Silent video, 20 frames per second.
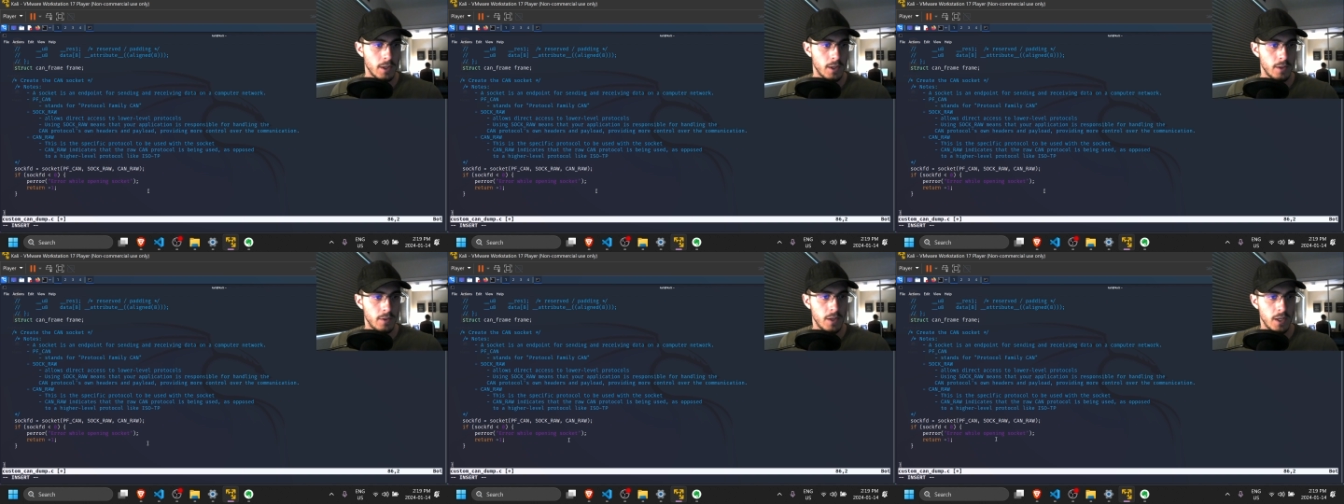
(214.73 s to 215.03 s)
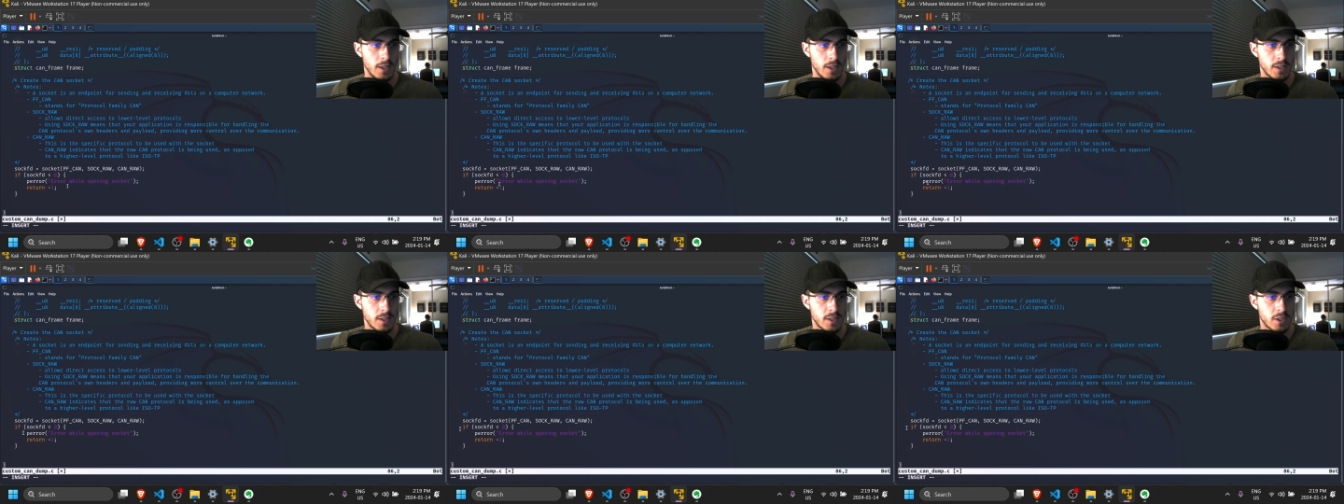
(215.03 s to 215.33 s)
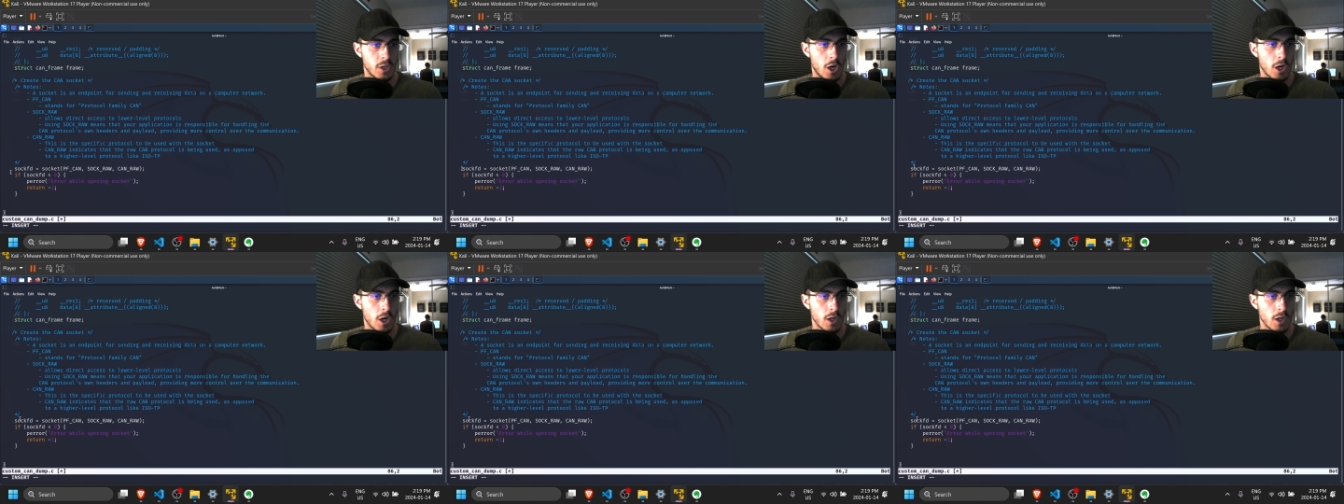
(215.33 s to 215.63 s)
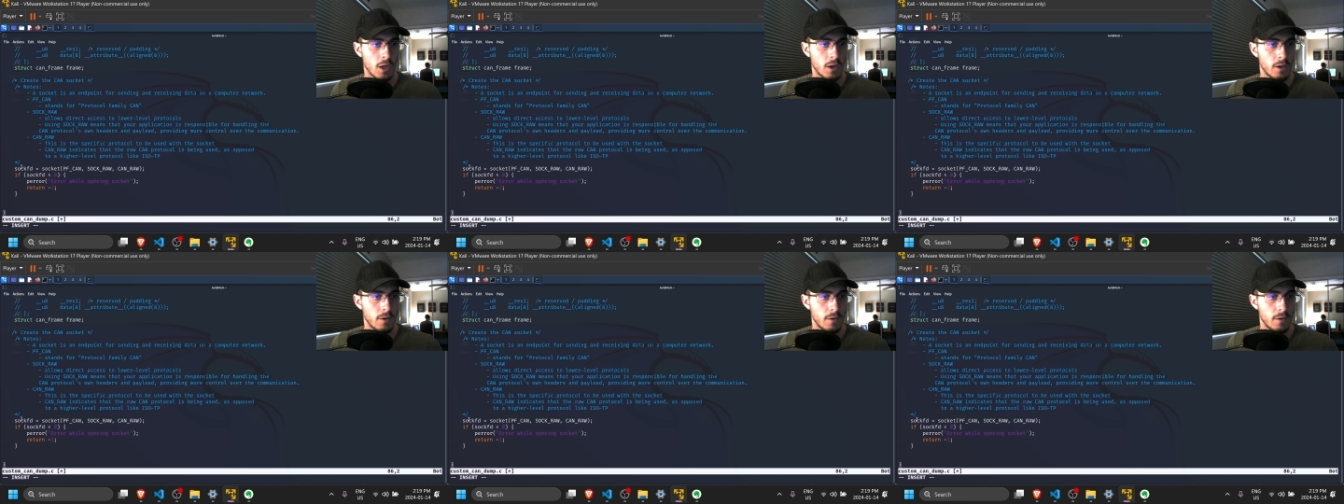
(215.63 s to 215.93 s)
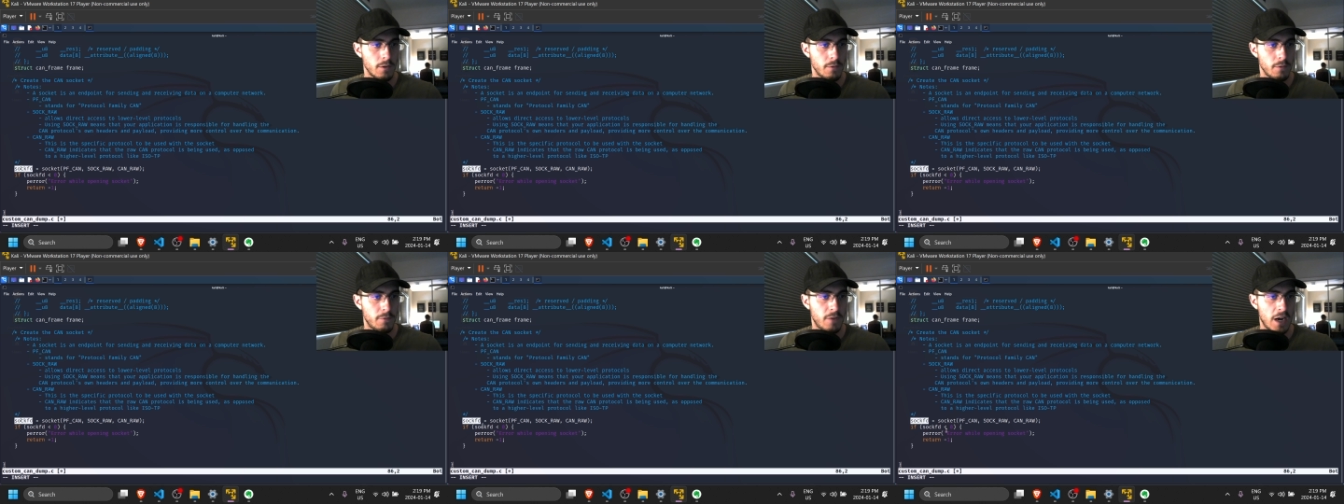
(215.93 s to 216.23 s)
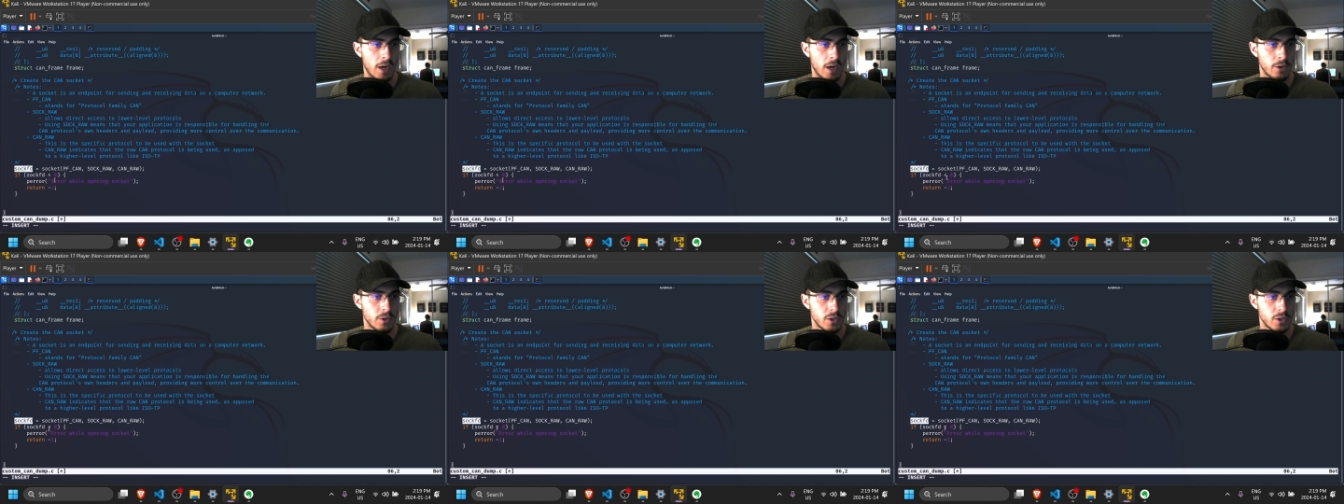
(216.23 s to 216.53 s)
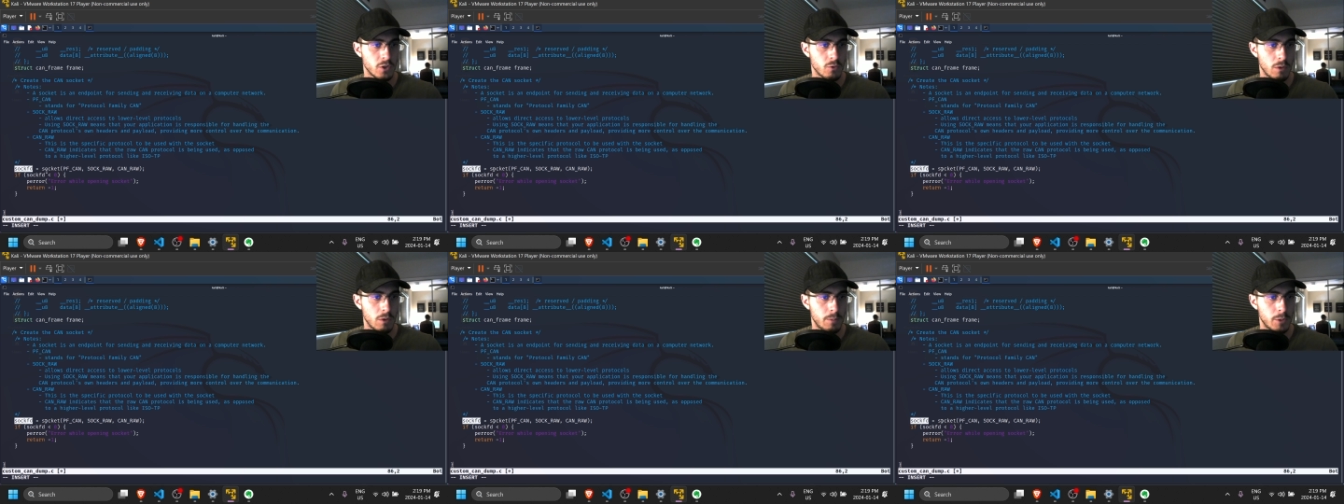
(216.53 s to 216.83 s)
the sock file
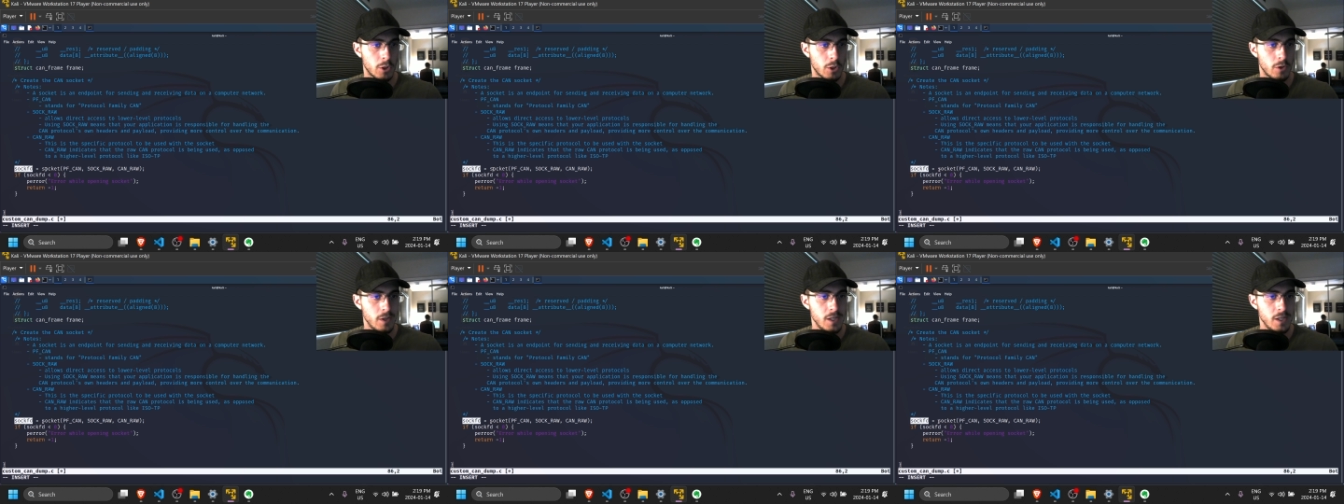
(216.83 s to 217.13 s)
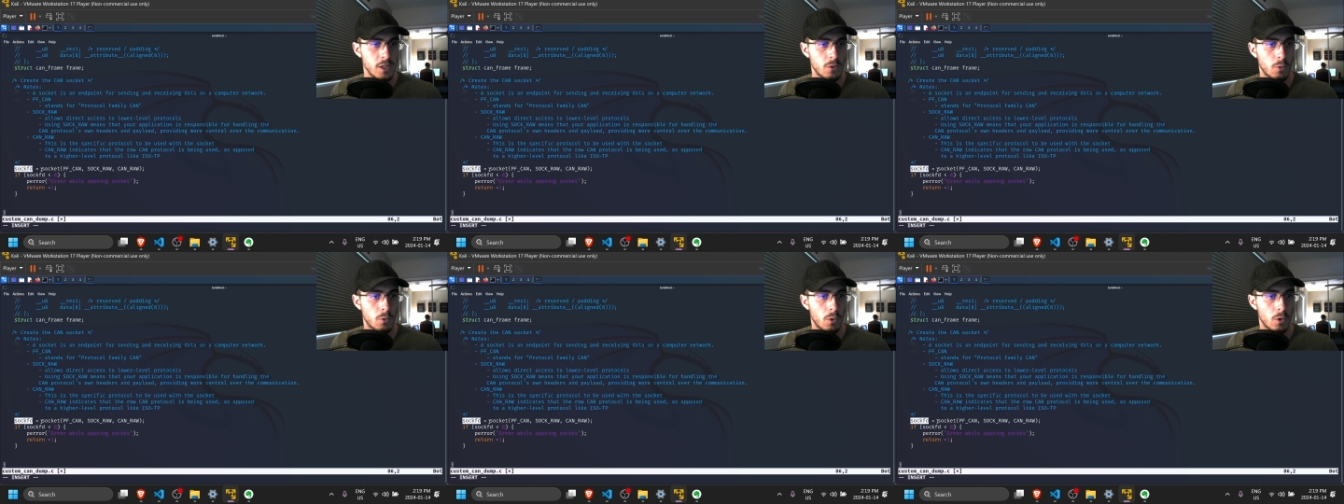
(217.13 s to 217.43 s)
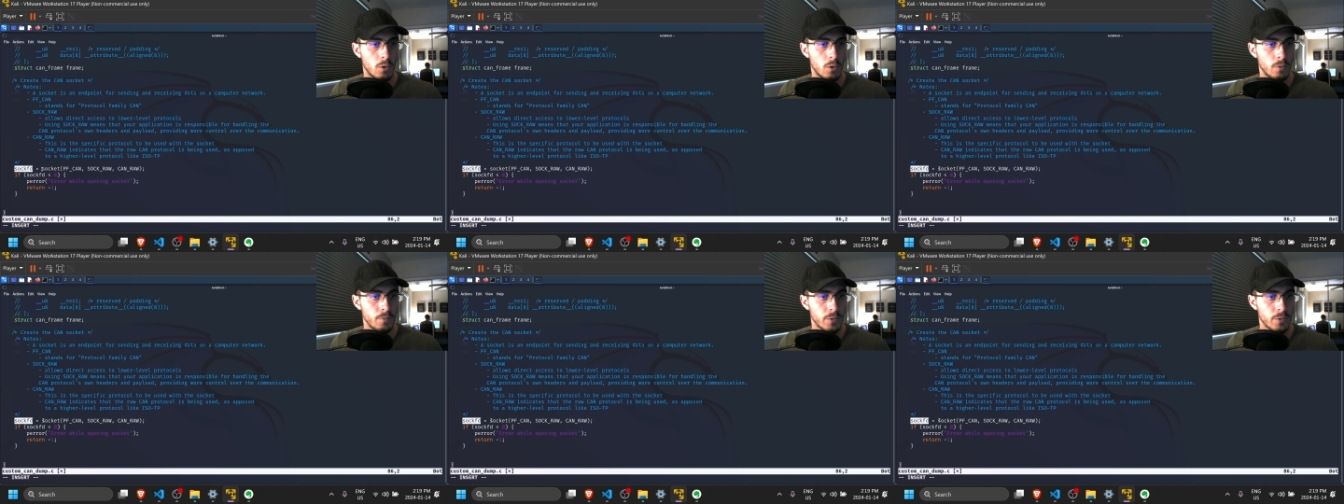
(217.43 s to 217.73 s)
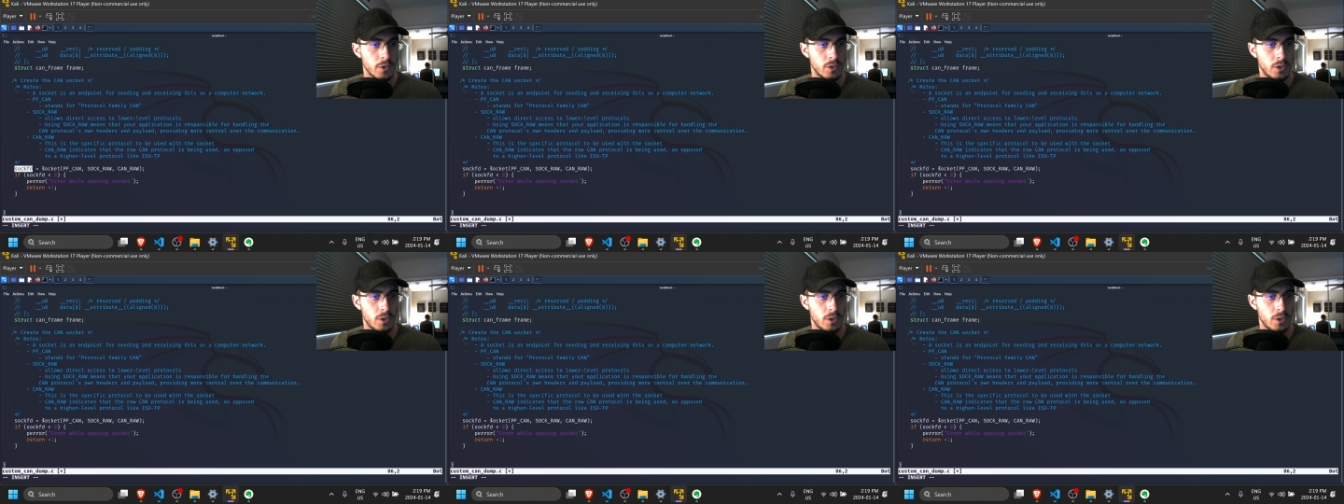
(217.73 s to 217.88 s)
descriptor equal